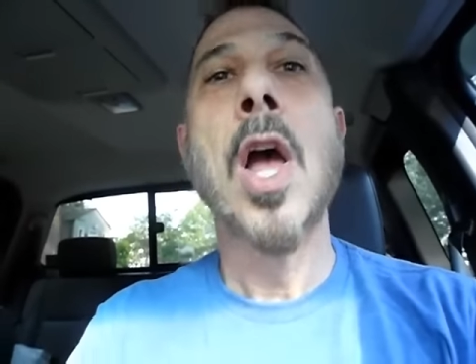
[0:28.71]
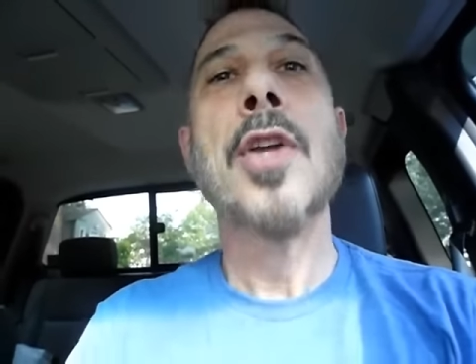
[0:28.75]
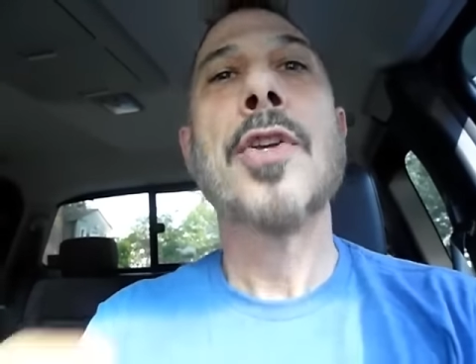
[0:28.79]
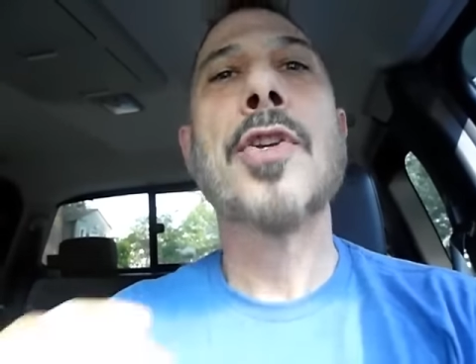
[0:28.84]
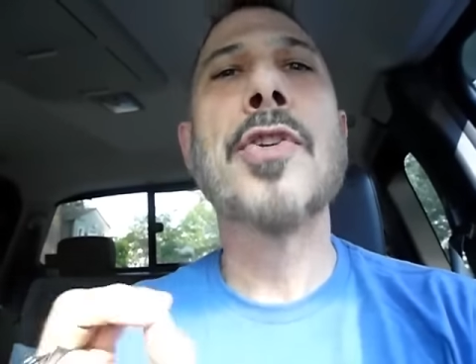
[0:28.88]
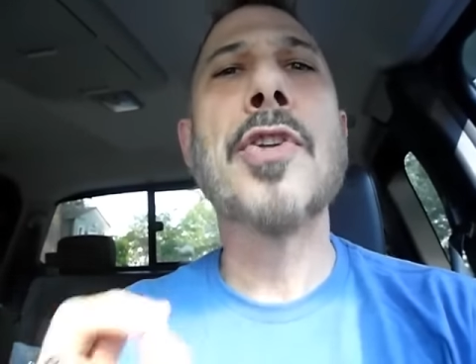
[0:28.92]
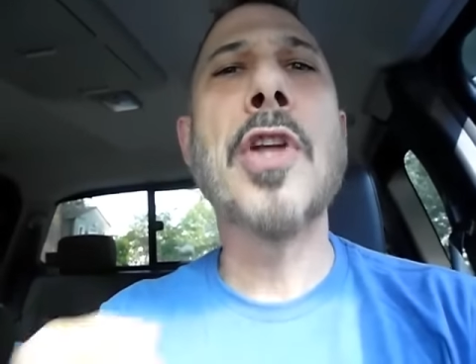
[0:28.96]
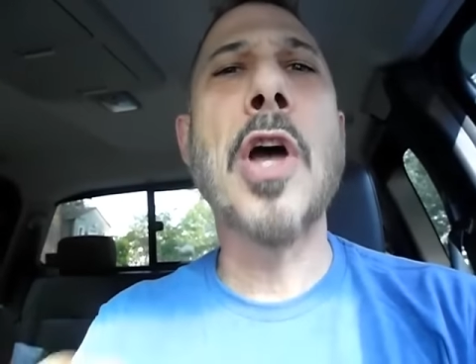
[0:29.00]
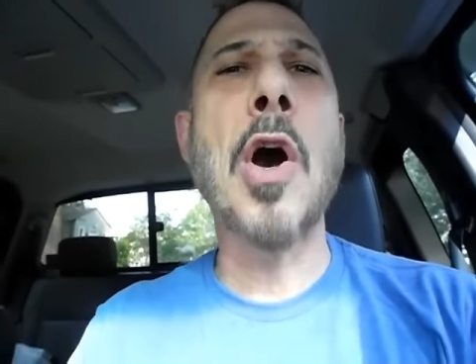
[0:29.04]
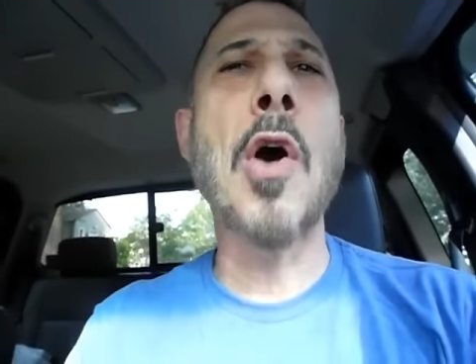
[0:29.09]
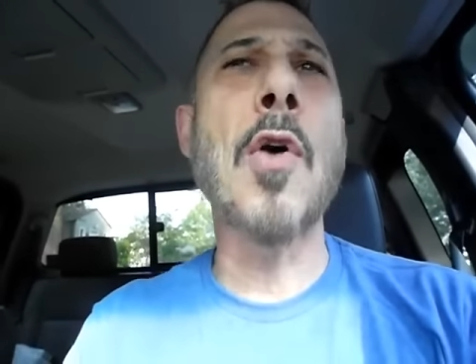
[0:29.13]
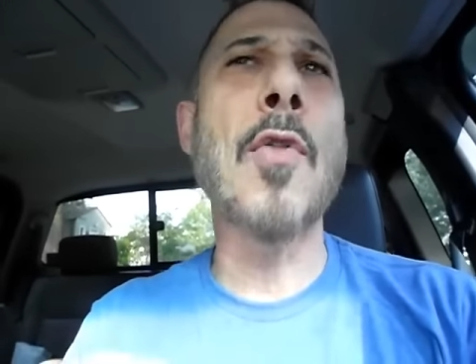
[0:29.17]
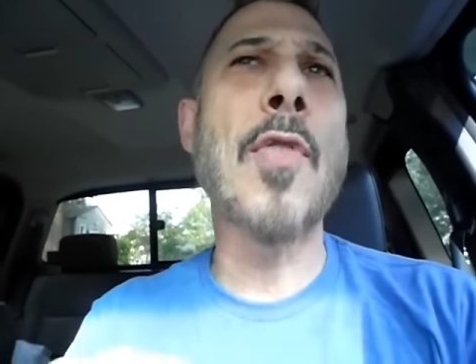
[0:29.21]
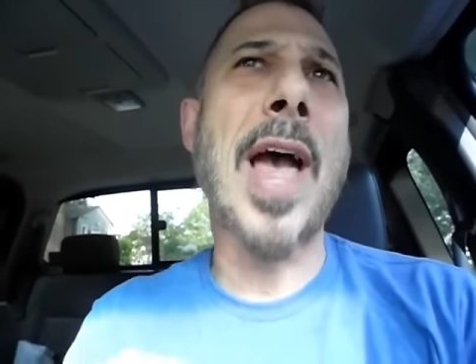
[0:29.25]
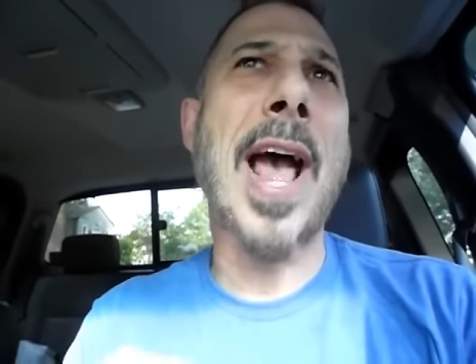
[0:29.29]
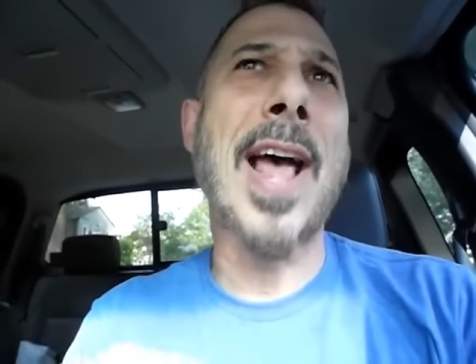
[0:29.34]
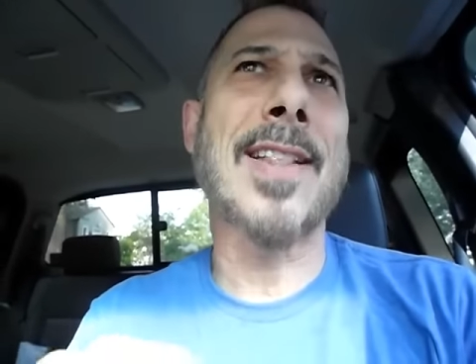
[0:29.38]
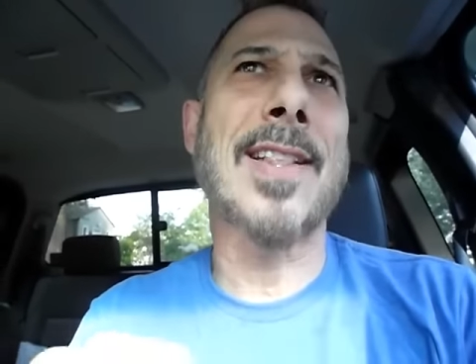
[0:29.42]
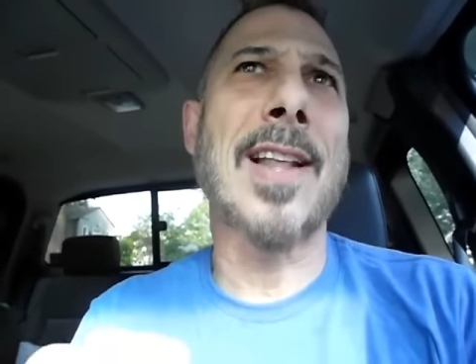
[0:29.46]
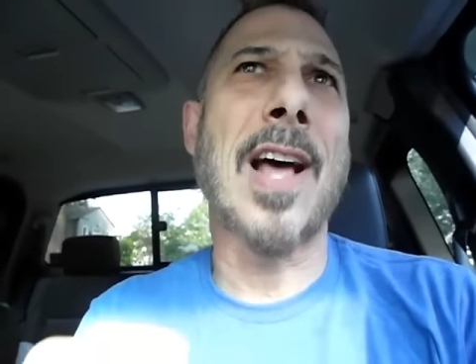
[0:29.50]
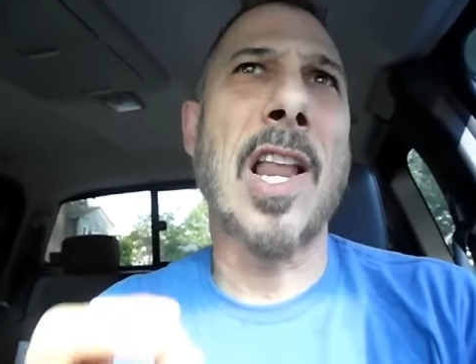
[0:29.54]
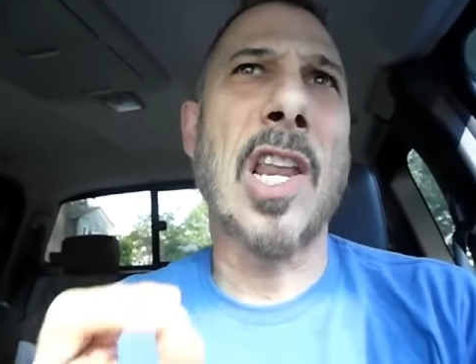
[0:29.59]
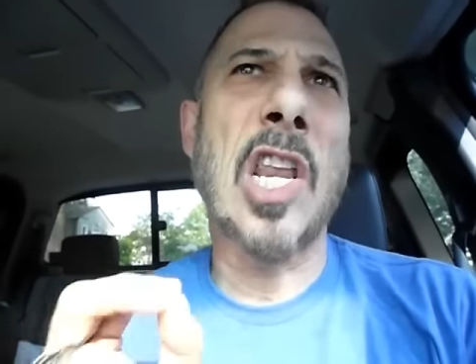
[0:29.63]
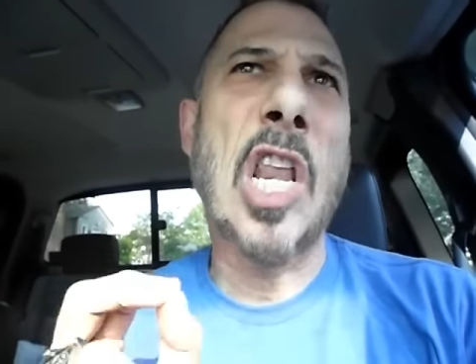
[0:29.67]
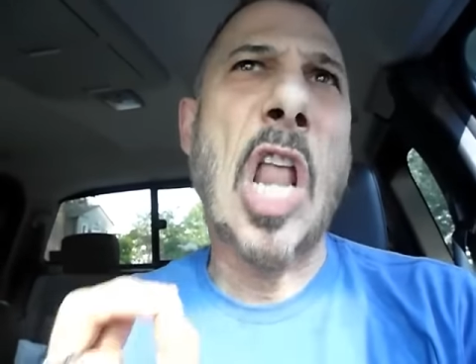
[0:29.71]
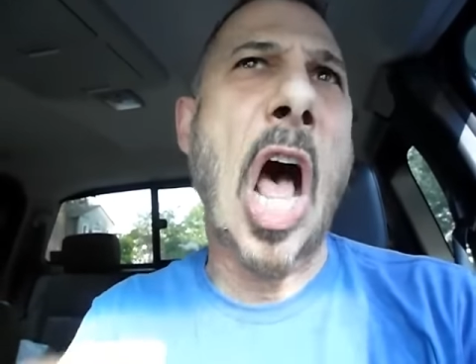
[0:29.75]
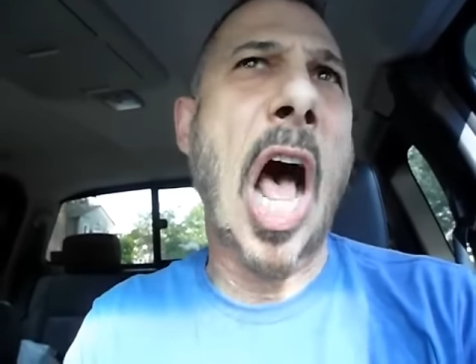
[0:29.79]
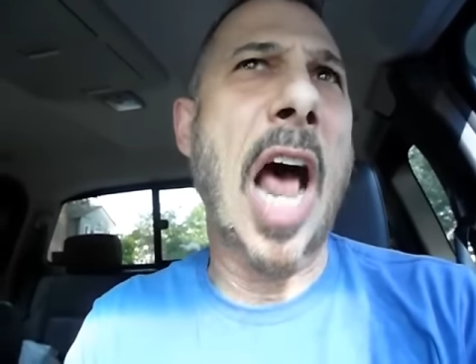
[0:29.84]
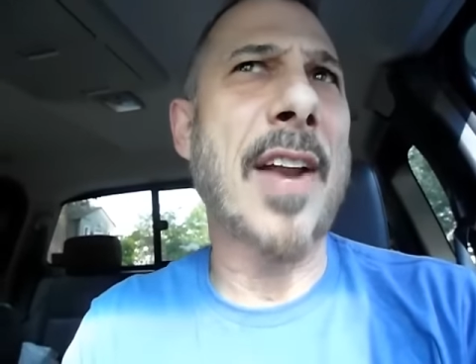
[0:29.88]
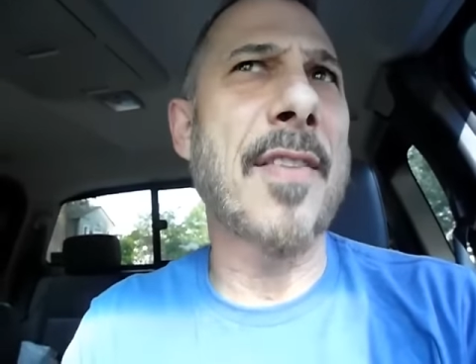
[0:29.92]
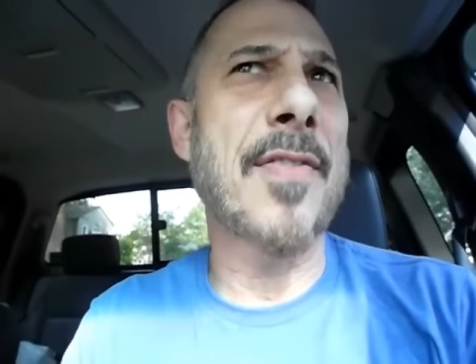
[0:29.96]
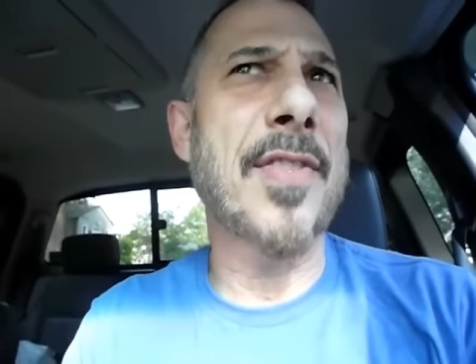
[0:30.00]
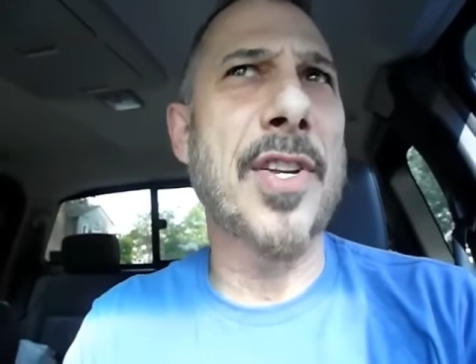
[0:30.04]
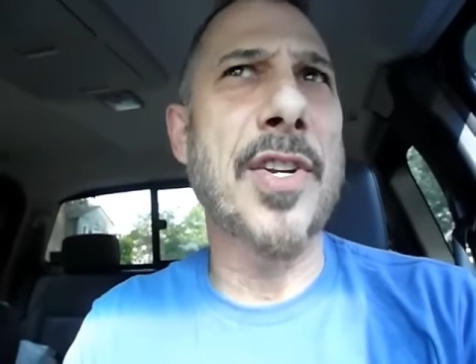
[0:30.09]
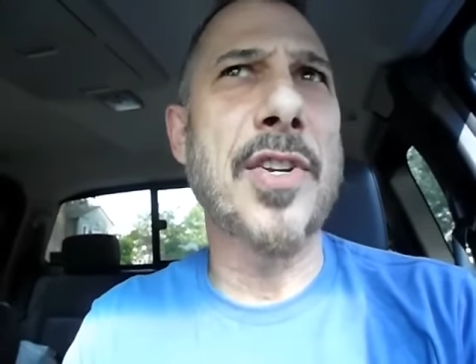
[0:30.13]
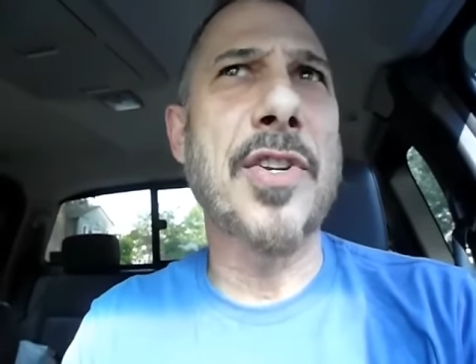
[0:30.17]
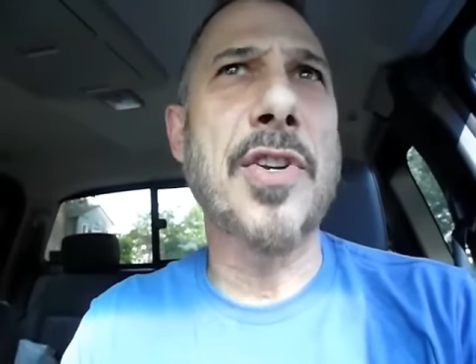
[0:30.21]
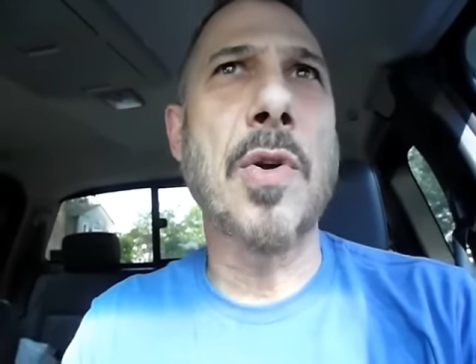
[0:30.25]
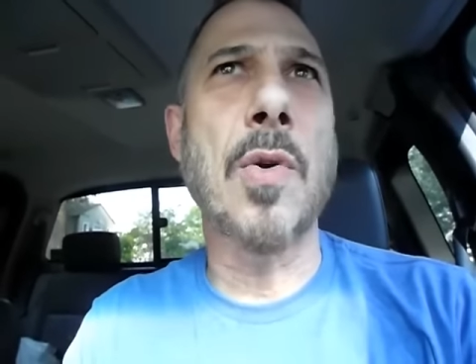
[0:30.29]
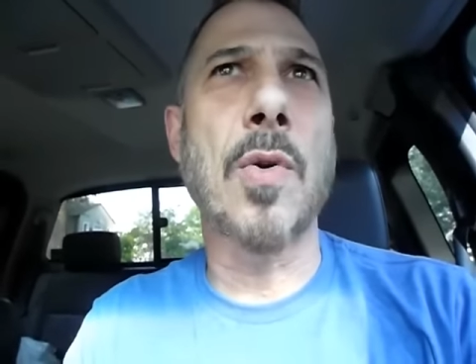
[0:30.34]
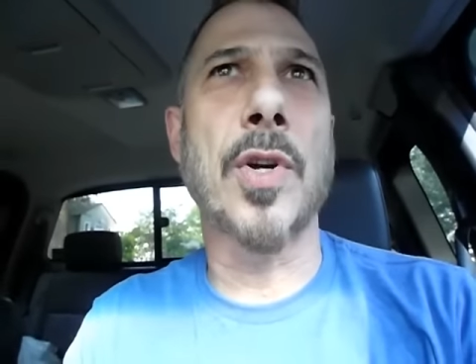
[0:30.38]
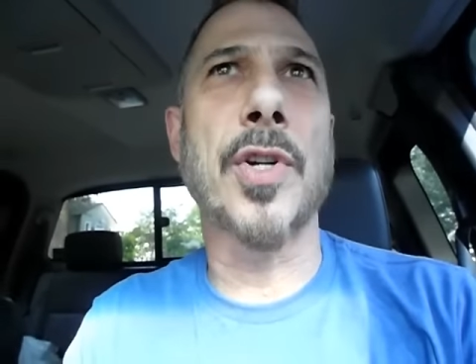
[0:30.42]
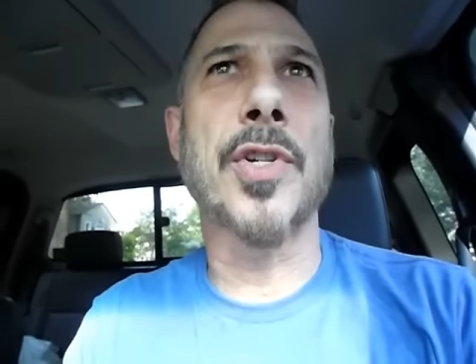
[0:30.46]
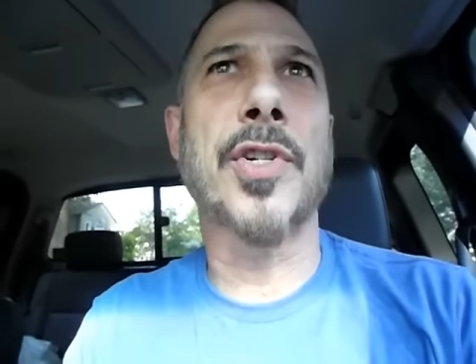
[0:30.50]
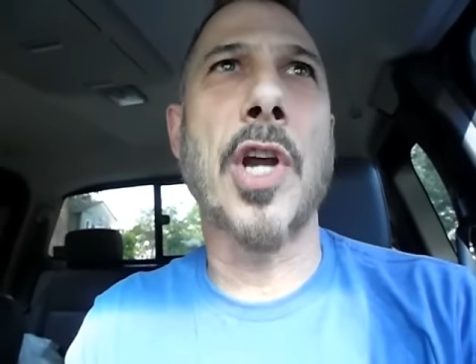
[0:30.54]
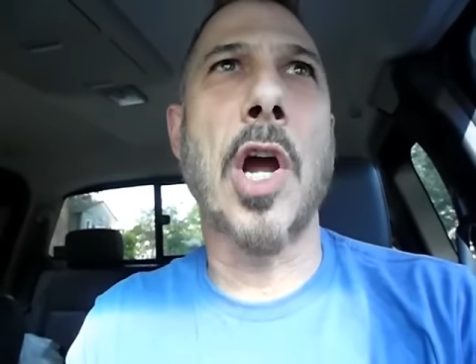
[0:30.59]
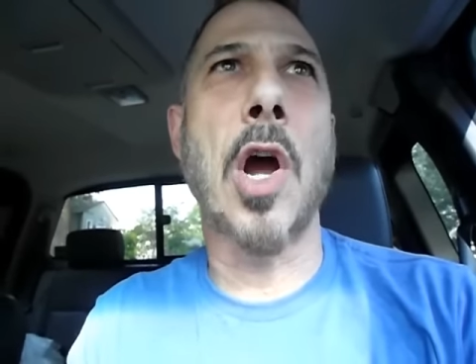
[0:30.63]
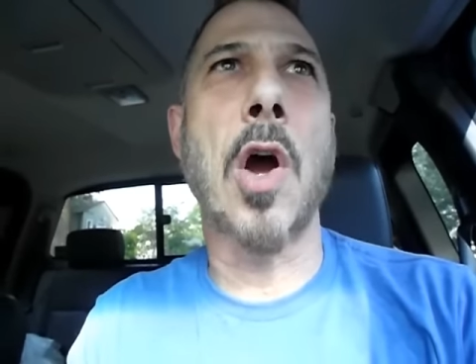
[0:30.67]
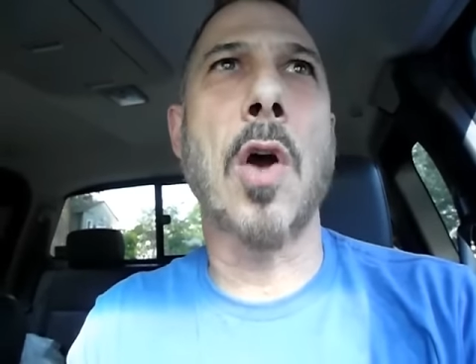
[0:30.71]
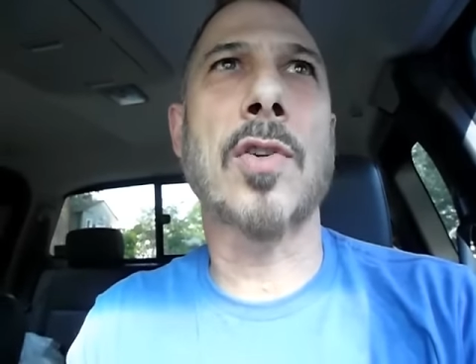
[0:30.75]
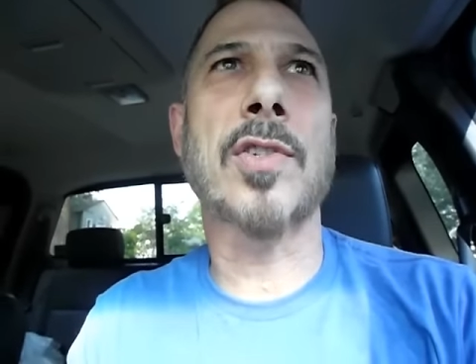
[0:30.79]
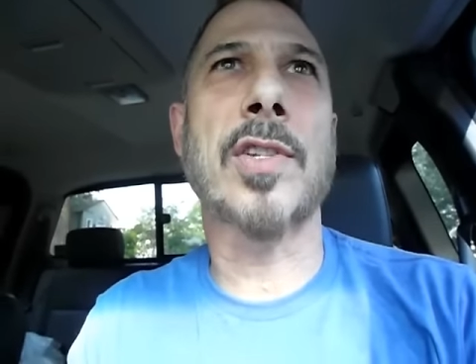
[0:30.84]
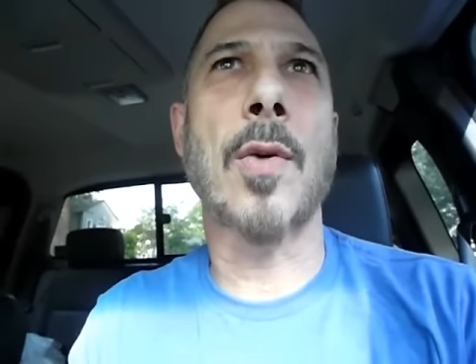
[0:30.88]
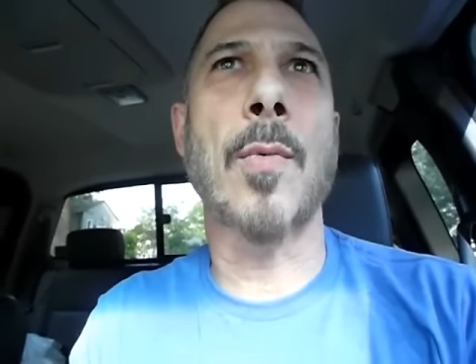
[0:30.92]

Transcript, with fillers: you know that a lot of the newer jokes